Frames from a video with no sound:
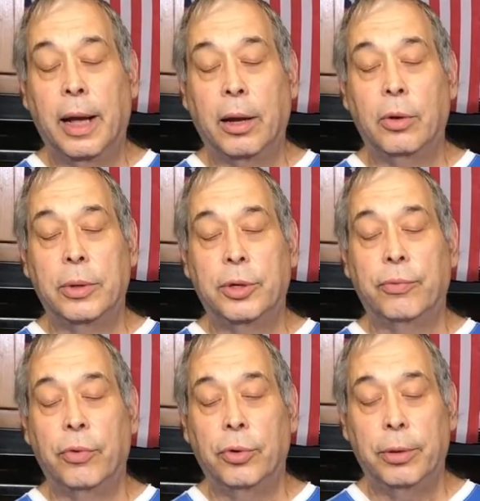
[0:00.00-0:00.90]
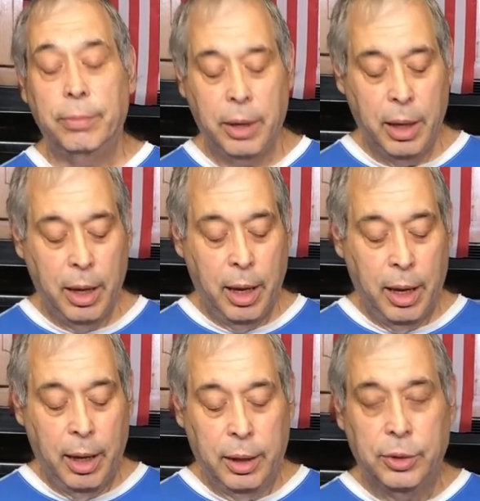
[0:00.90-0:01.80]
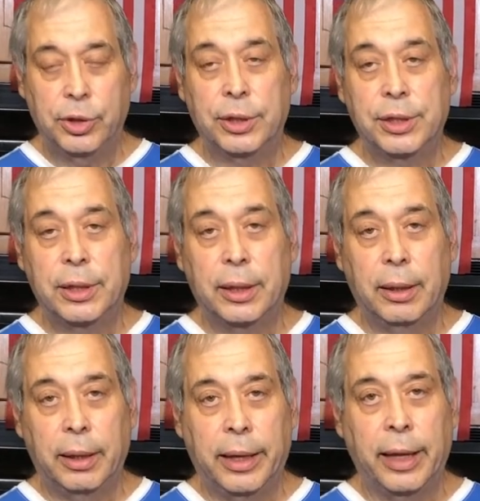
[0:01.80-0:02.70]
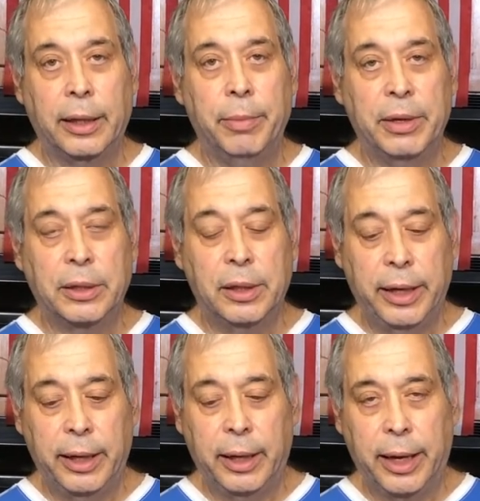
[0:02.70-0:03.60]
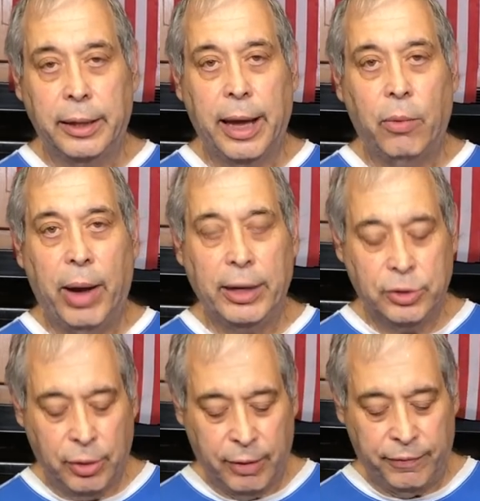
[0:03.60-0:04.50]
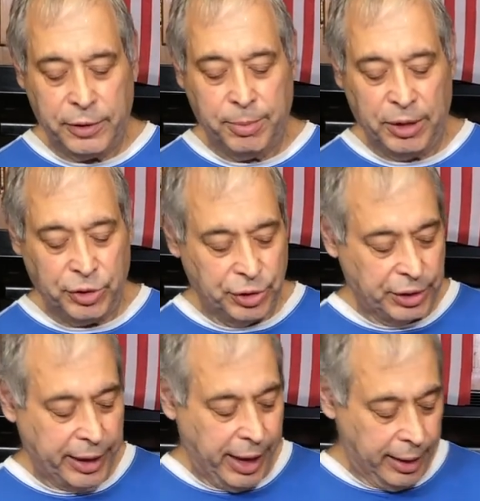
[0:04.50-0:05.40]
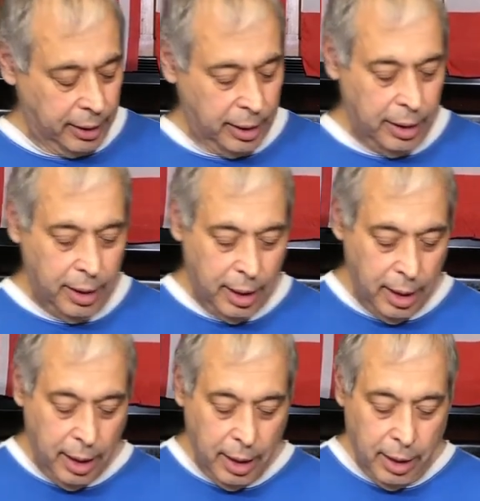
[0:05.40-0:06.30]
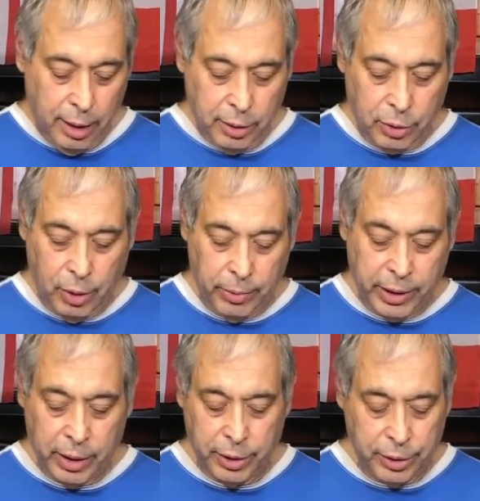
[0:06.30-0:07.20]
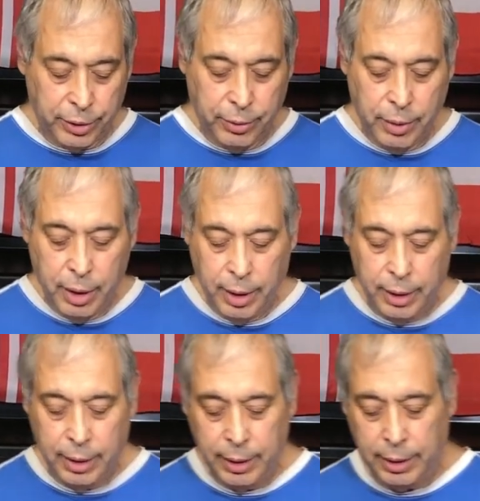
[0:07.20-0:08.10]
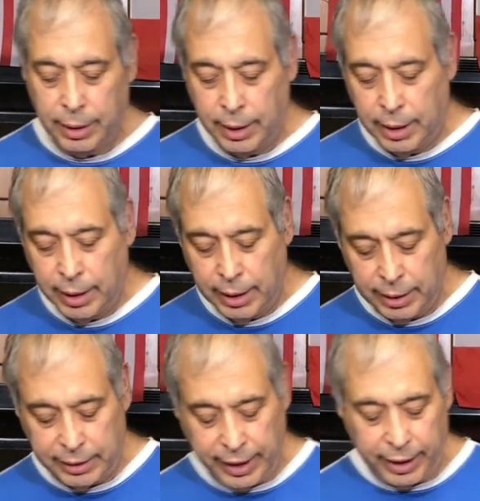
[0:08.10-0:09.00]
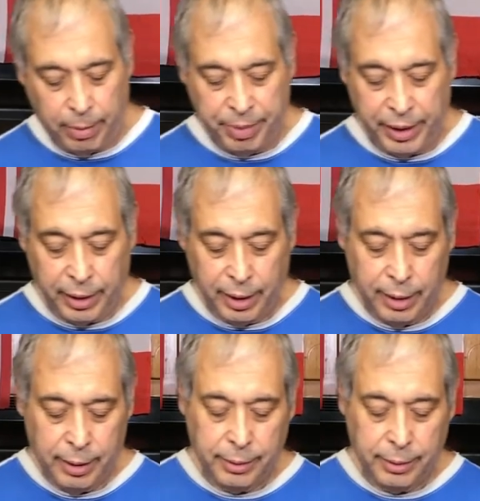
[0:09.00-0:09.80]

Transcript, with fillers: not going to ruin them. Just get them as clean and get that wax off as much as you can. So all we're gonna do is take a peeler